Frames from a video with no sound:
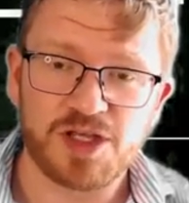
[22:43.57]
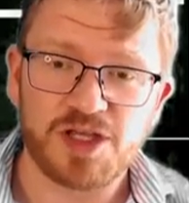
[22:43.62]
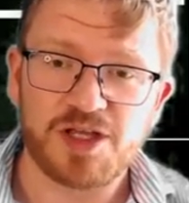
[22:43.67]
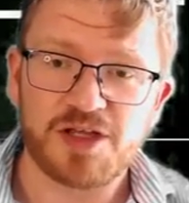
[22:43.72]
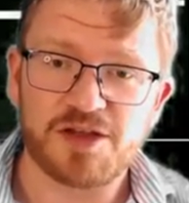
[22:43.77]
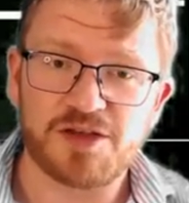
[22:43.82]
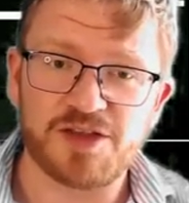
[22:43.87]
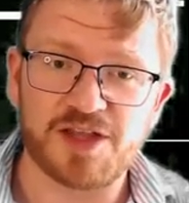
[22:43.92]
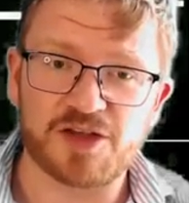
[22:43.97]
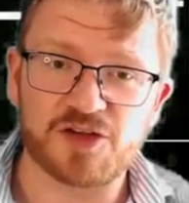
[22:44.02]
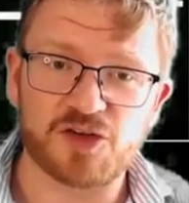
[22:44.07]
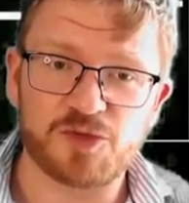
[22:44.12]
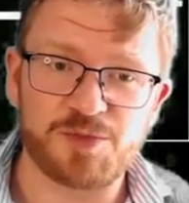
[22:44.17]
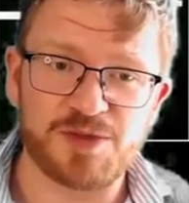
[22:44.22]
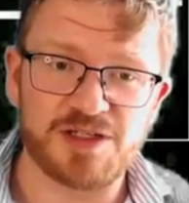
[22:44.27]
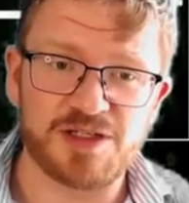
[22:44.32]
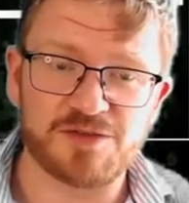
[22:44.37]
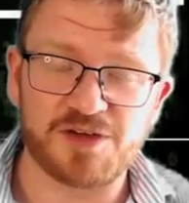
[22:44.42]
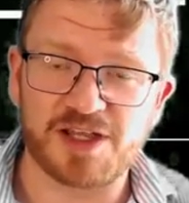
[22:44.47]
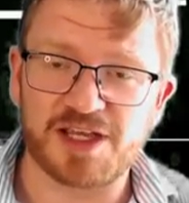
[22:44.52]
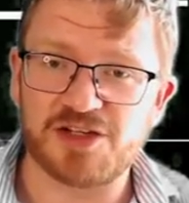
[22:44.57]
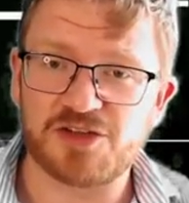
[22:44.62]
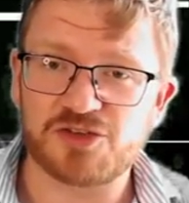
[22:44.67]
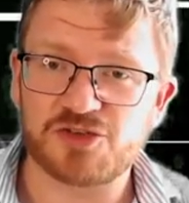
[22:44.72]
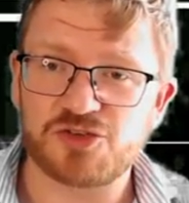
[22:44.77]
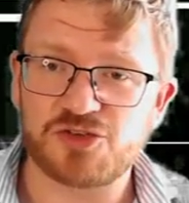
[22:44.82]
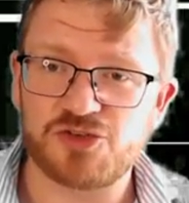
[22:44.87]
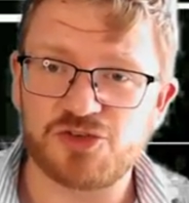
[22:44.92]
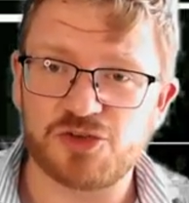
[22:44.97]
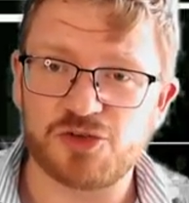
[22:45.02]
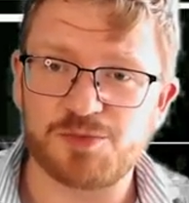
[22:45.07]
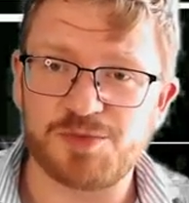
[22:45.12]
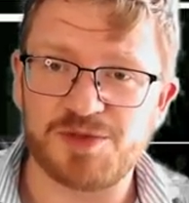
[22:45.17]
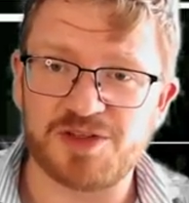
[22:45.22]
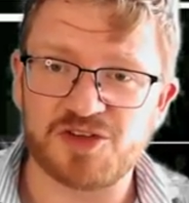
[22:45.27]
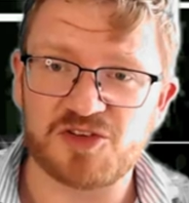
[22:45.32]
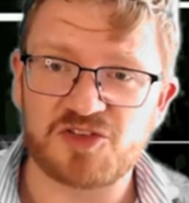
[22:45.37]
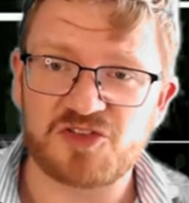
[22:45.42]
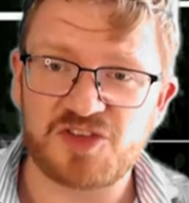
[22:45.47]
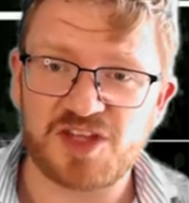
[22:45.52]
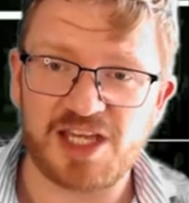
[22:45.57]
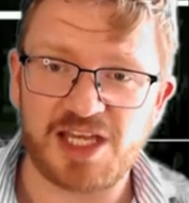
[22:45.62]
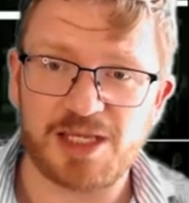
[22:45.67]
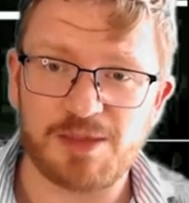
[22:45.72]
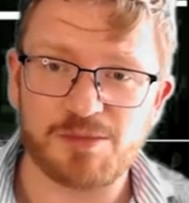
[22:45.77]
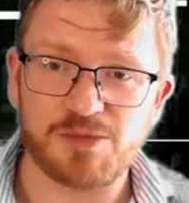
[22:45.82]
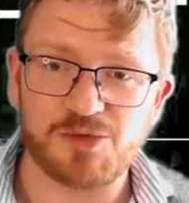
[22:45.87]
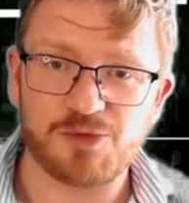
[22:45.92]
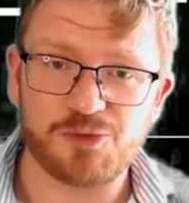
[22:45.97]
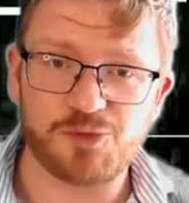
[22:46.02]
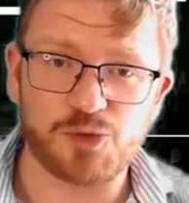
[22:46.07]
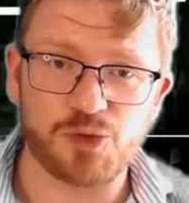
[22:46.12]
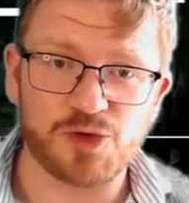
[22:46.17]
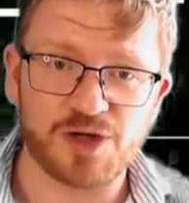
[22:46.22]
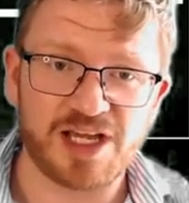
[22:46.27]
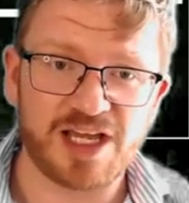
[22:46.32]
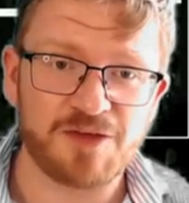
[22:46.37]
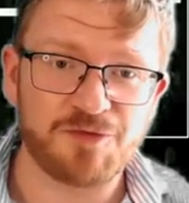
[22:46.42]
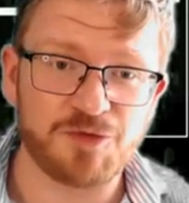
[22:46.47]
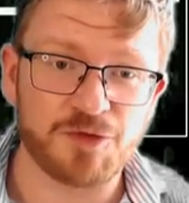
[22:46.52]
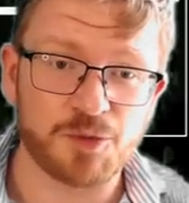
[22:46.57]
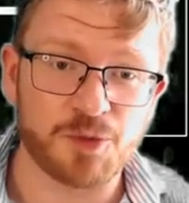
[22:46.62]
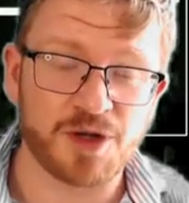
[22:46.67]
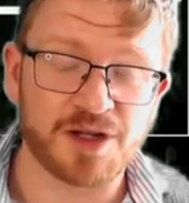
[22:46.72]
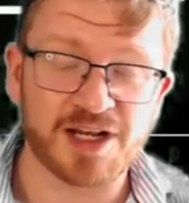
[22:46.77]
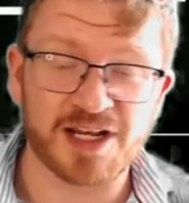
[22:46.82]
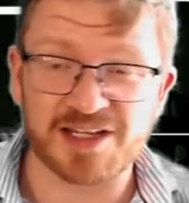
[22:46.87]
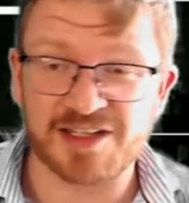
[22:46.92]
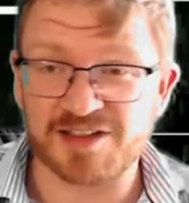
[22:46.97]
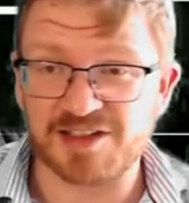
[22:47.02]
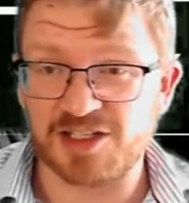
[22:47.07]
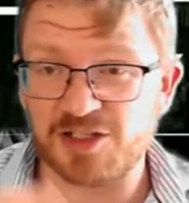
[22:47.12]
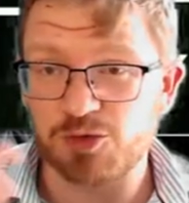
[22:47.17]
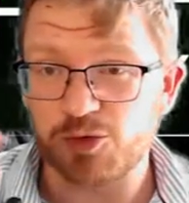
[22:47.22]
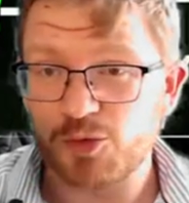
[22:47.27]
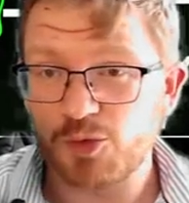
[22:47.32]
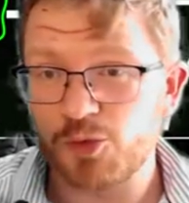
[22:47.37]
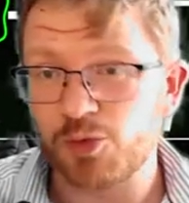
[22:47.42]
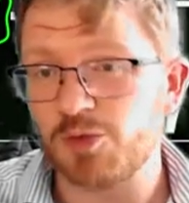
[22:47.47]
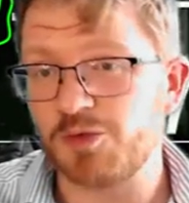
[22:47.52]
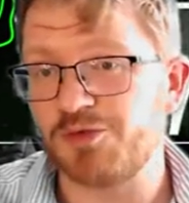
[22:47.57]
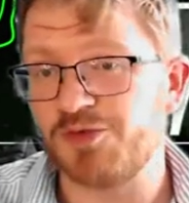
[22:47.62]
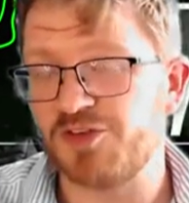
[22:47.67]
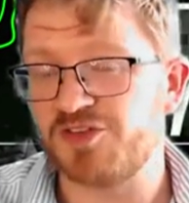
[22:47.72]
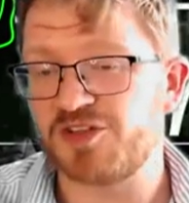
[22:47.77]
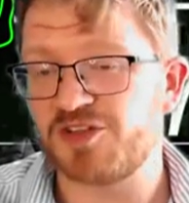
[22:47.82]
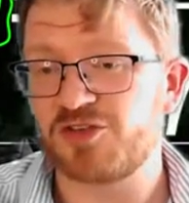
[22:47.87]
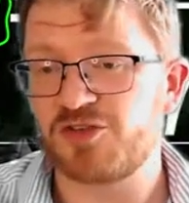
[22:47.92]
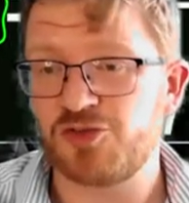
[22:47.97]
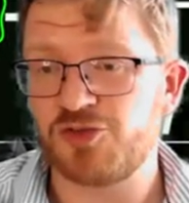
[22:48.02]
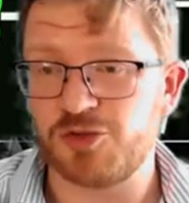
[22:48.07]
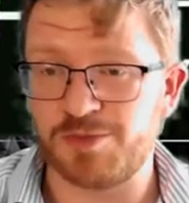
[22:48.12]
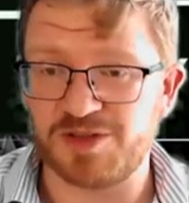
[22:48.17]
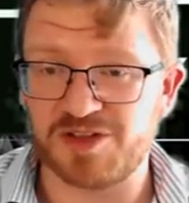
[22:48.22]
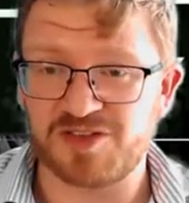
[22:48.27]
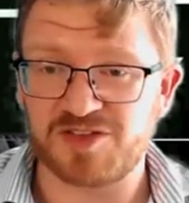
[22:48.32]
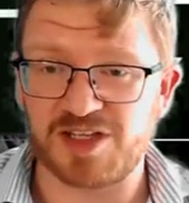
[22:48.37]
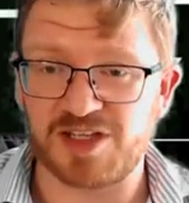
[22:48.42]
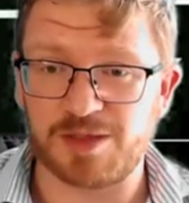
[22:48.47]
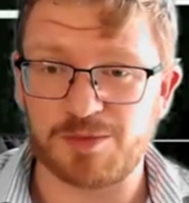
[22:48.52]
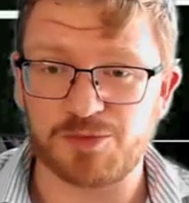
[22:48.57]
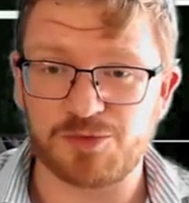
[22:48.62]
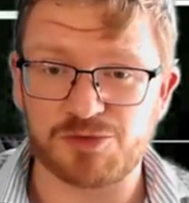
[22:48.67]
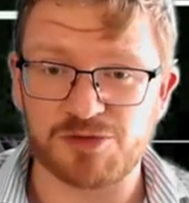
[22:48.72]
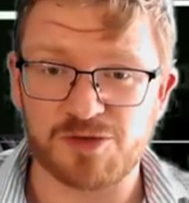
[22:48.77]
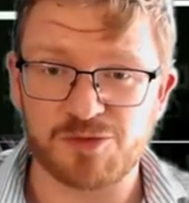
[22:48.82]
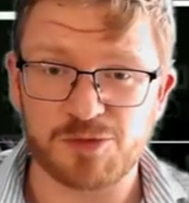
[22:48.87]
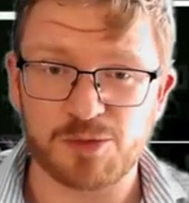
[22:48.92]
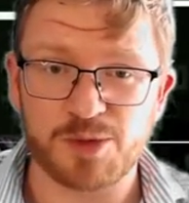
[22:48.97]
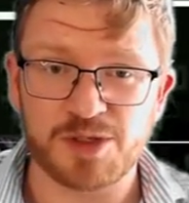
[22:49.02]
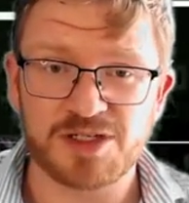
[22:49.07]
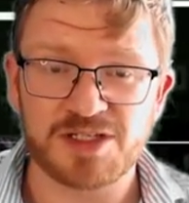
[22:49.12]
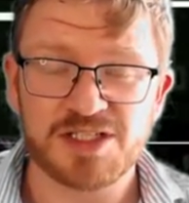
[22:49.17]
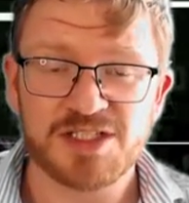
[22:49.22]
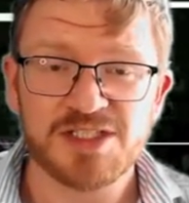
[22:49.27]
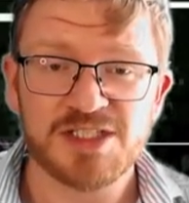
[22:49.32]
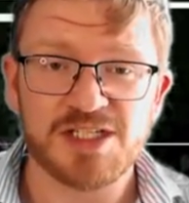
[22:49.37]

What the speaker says: that the speed of light should be the same for everyone, and indeed all physics should be the same for everyone.